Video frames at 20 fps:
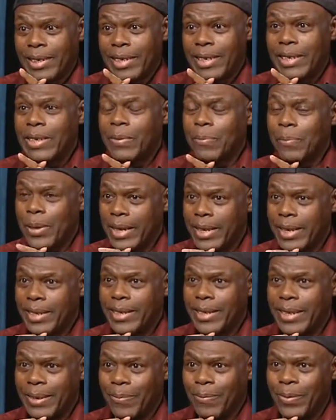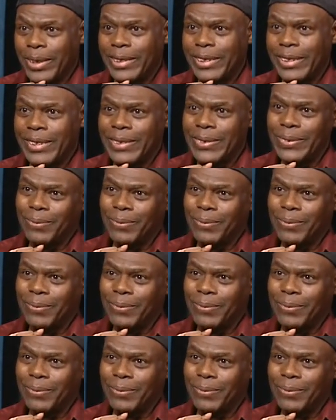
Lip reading: independence anniversary.